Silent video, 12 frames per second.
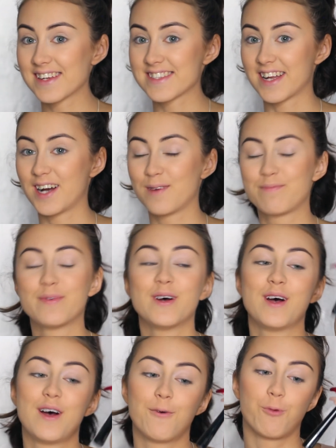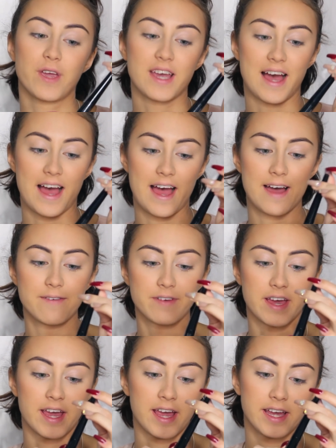next up we
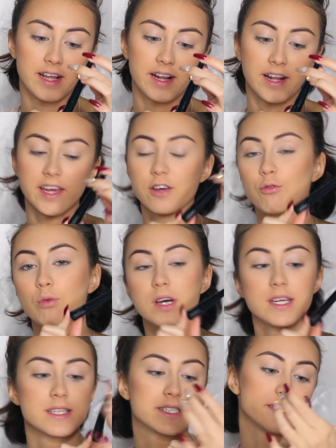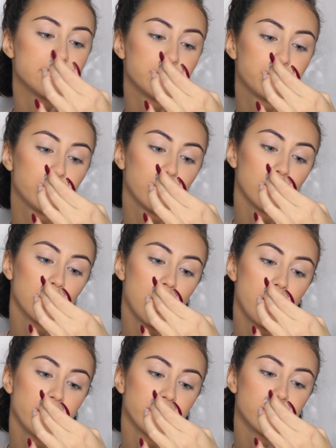have a liquid dip
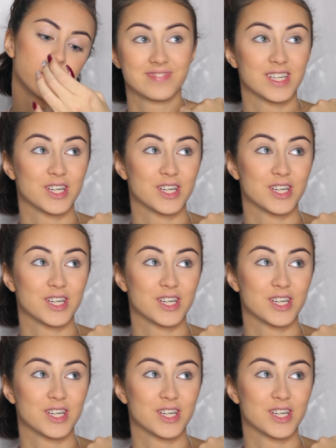liner.